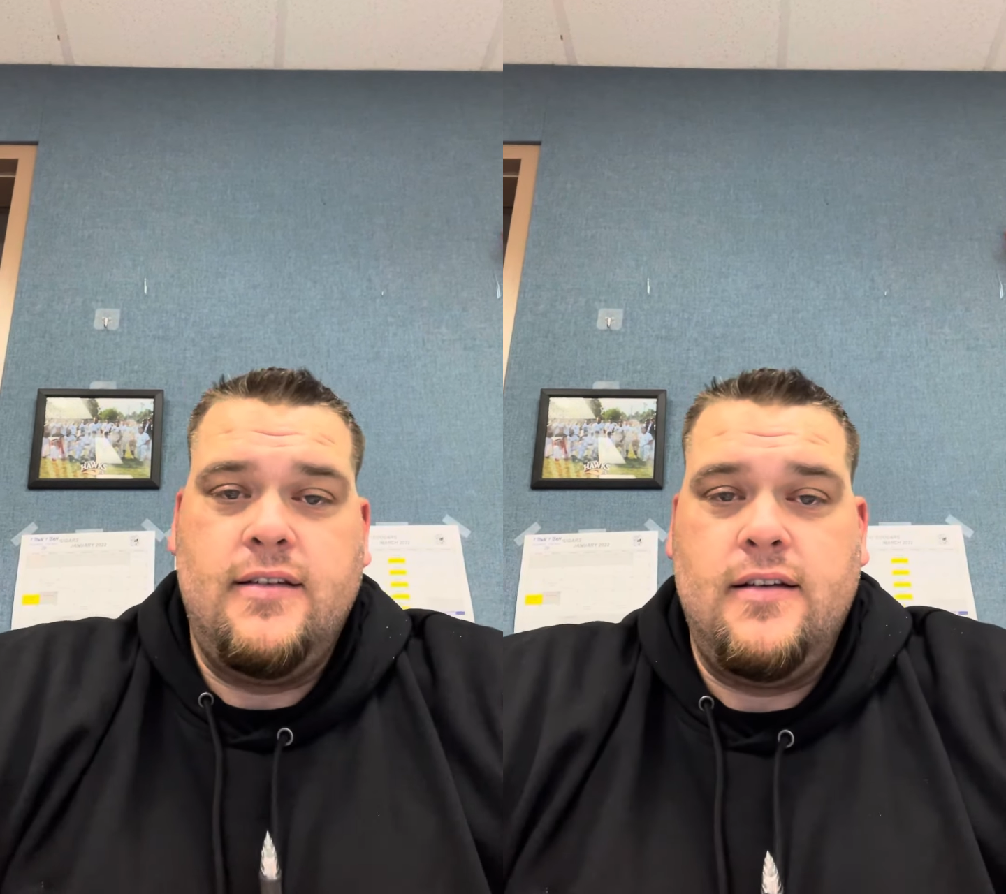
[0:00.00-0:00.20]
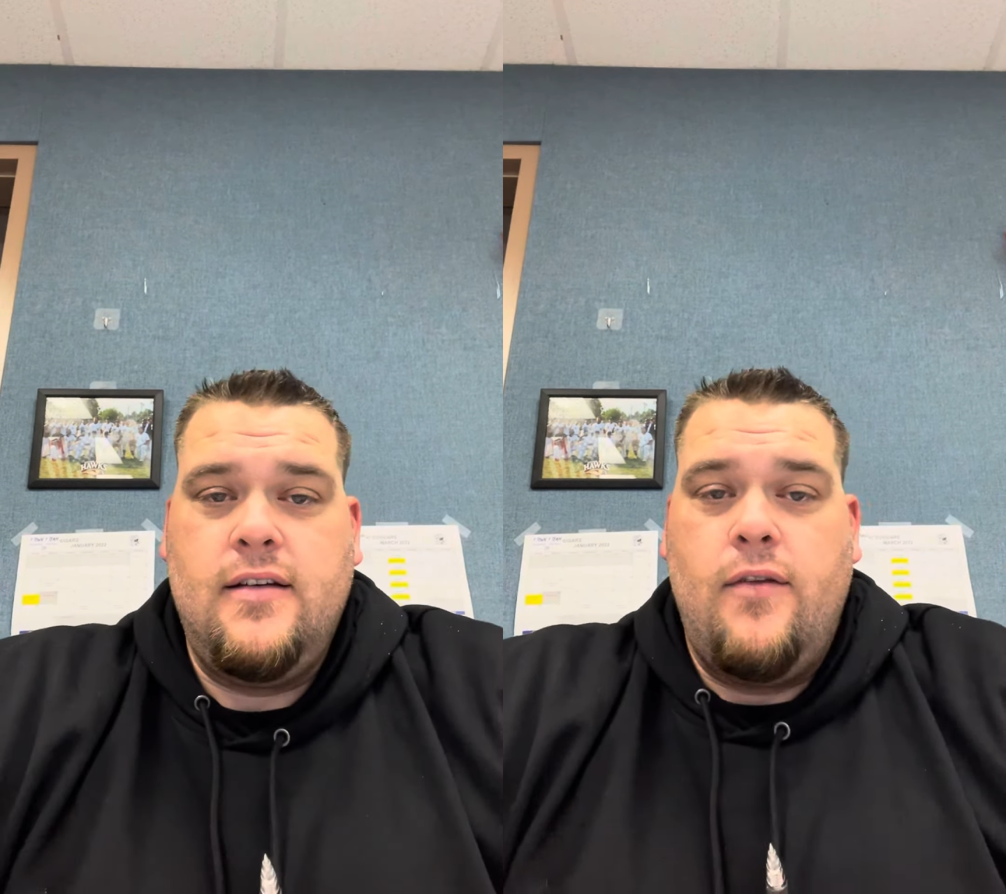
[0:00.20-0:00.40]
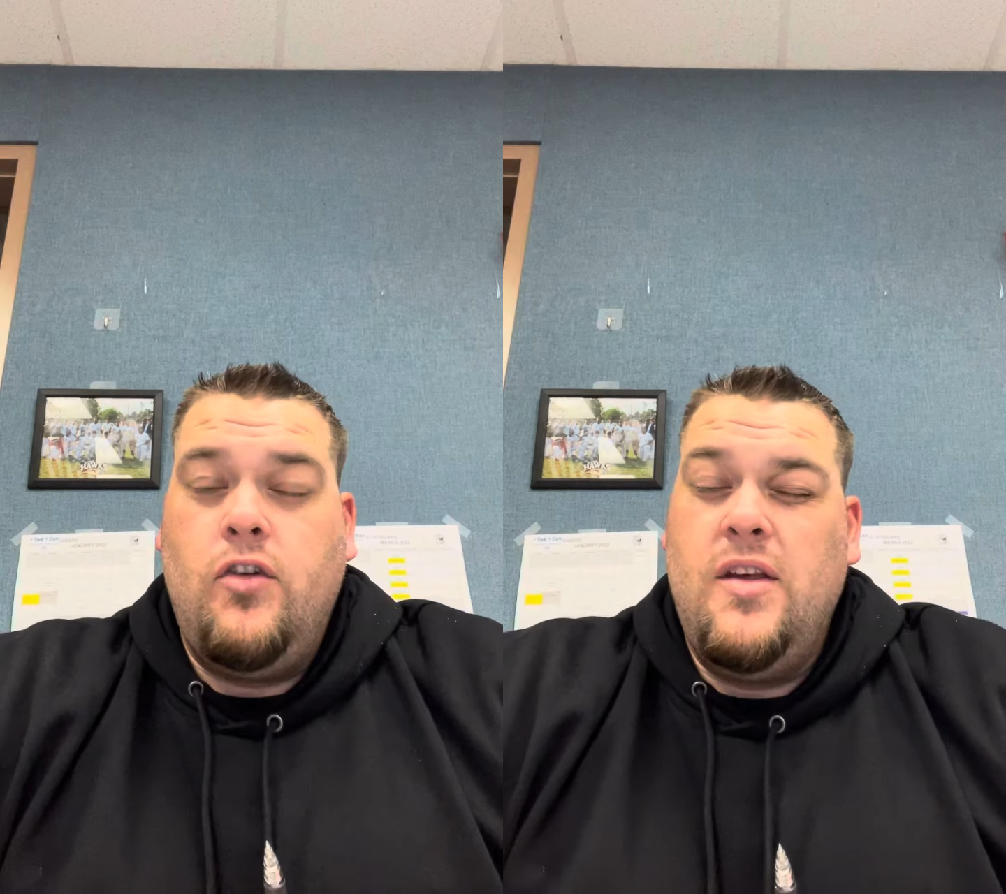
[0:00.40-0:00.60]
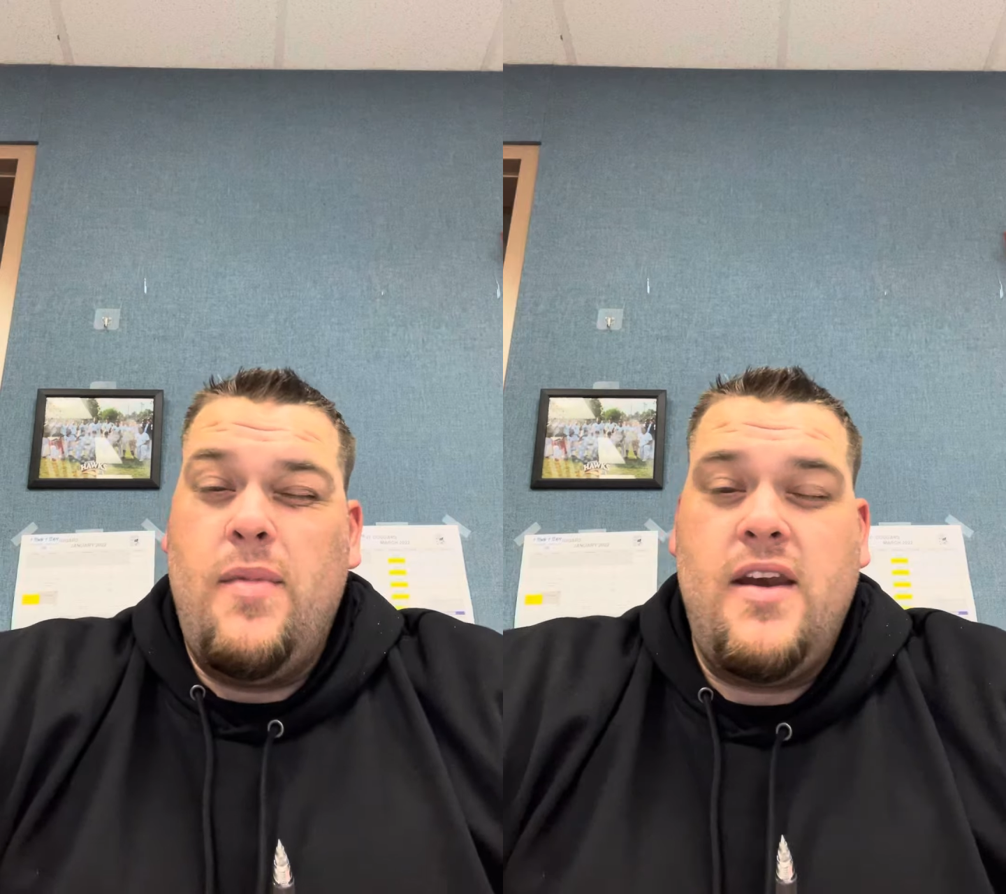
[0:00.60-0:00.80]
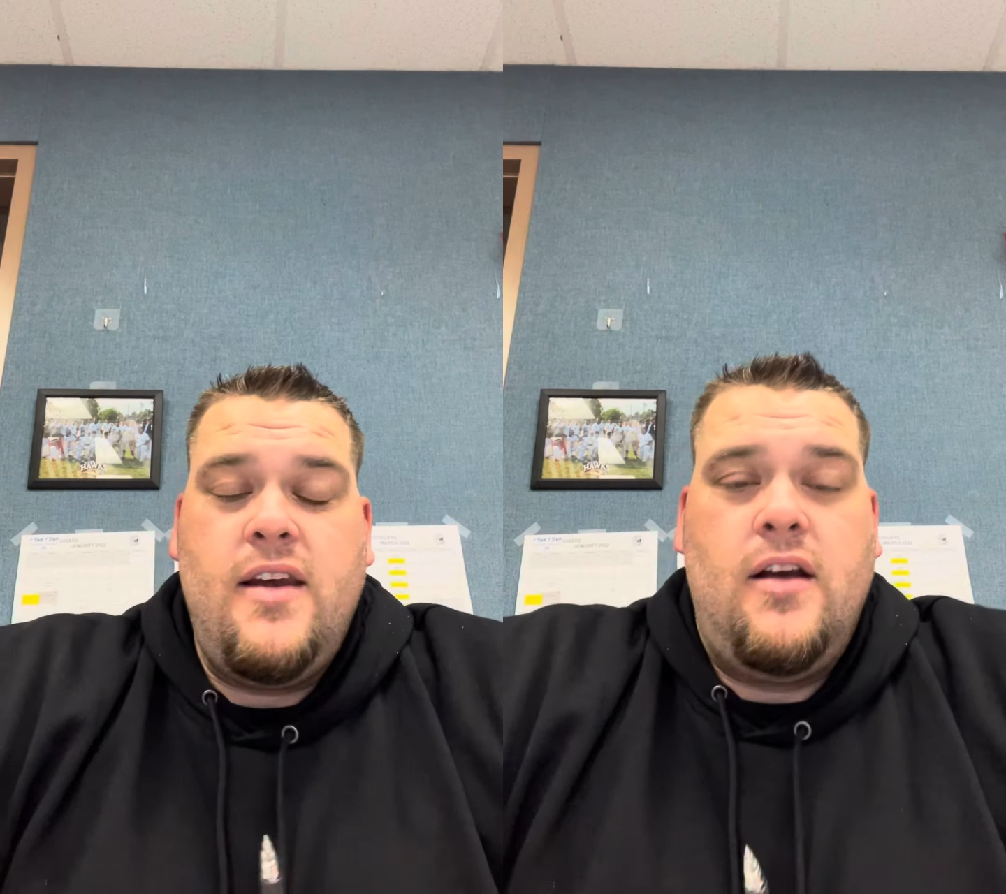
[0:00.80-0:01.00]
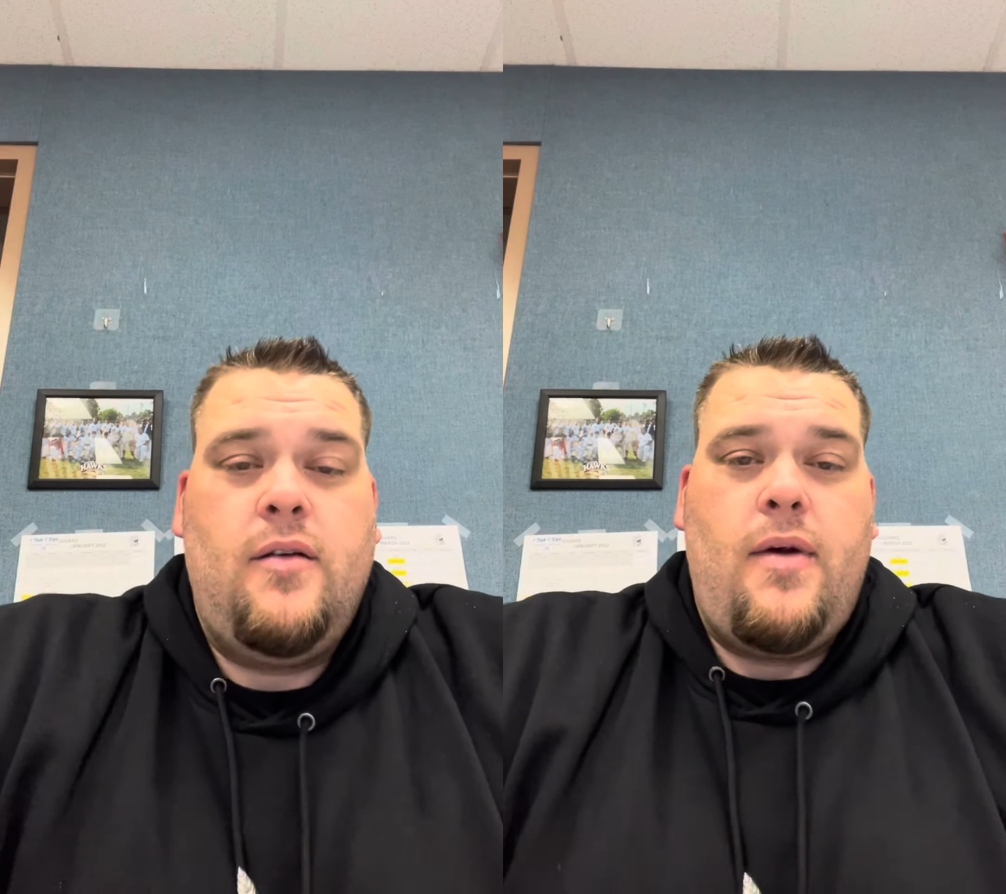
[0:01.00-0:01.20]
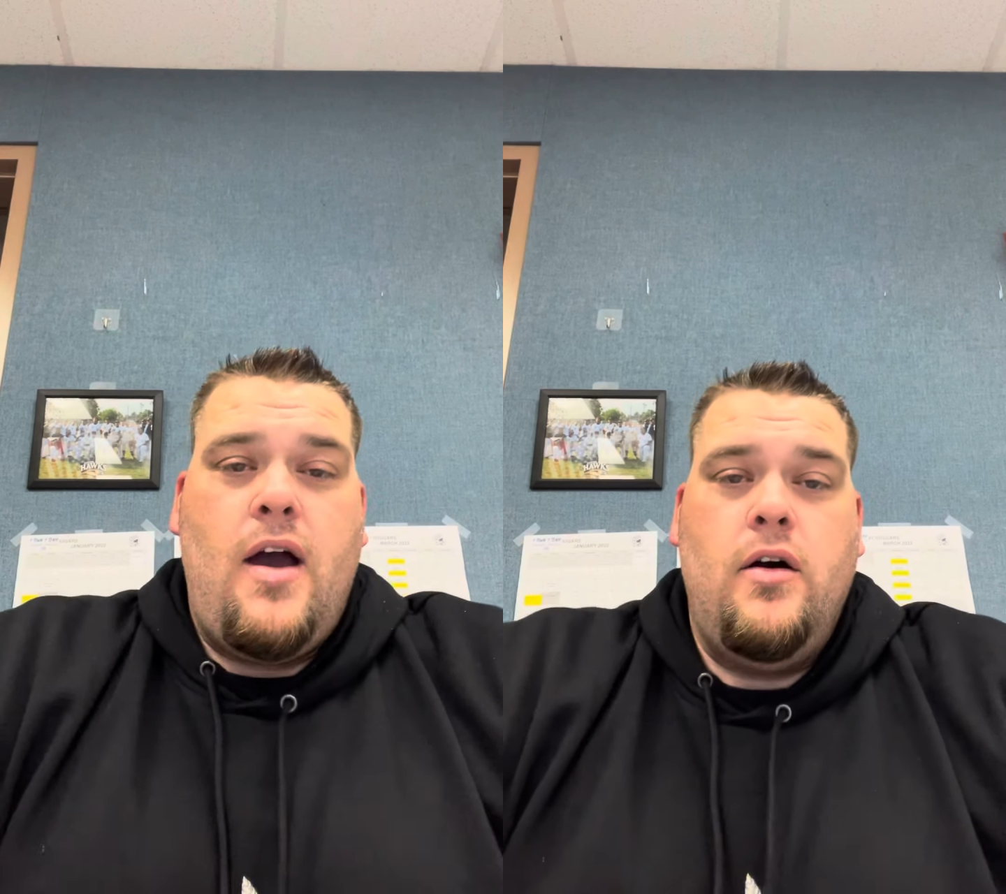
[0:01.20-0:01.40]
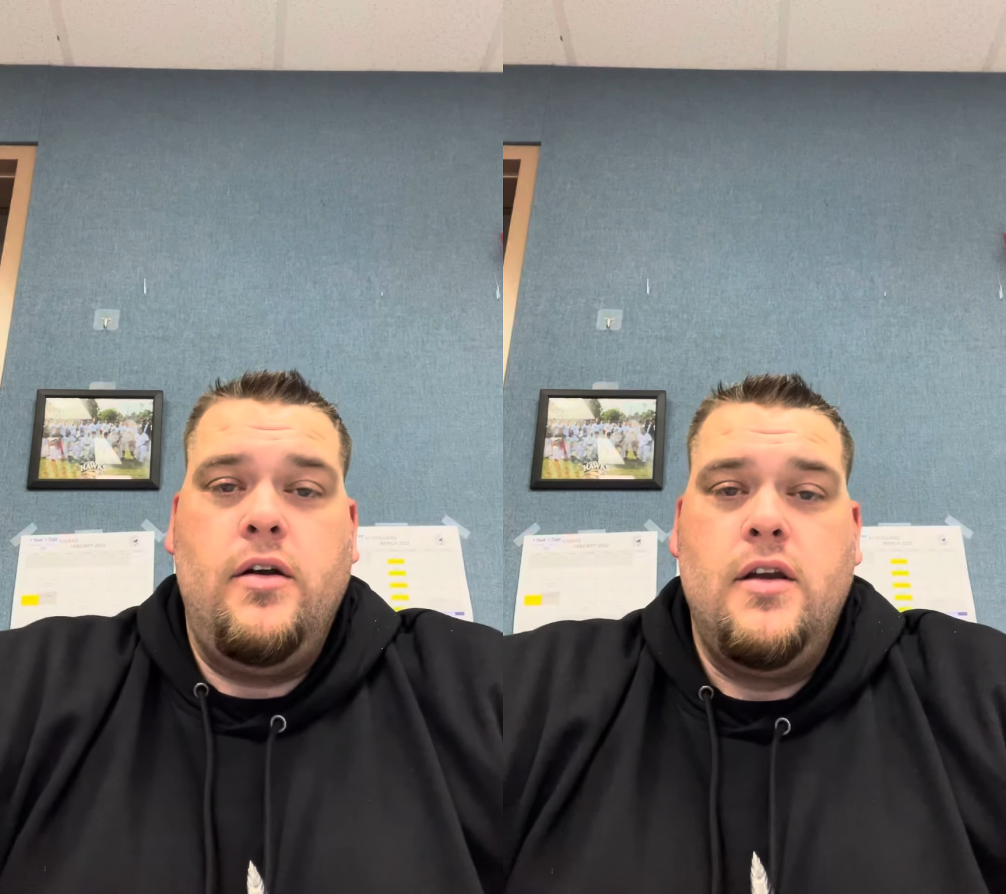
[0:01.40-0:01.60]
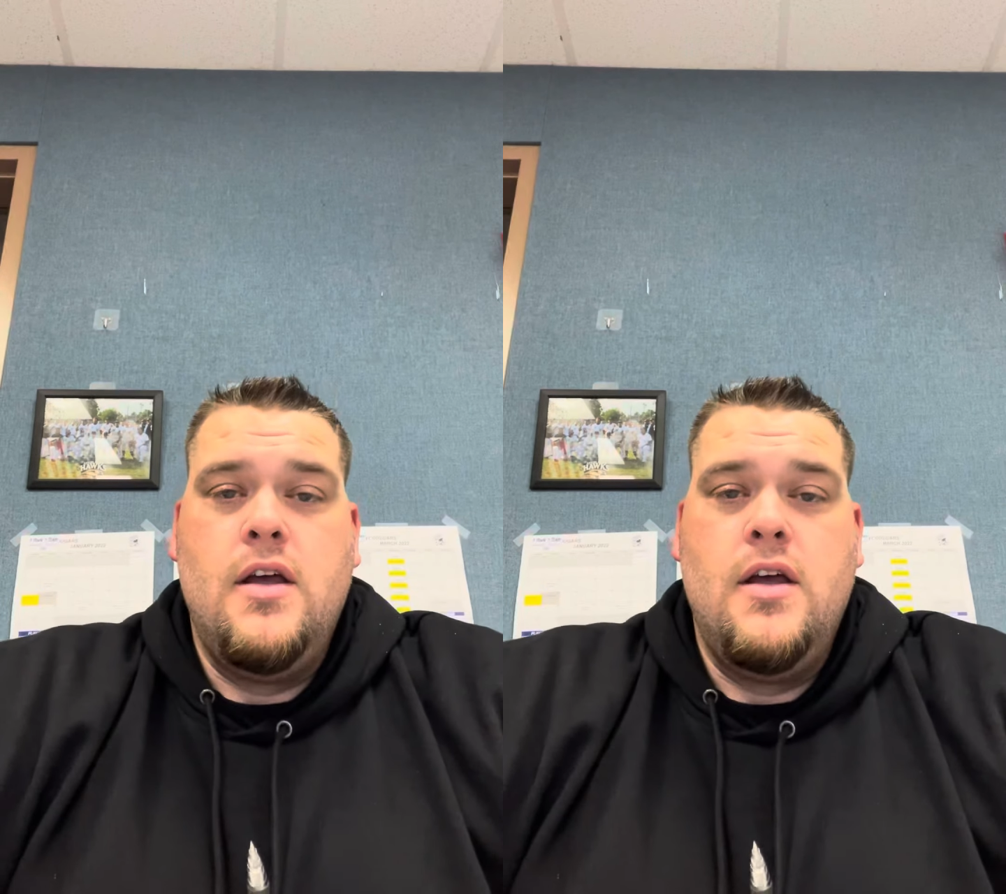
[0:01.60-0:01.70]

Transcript: and I've only been in here about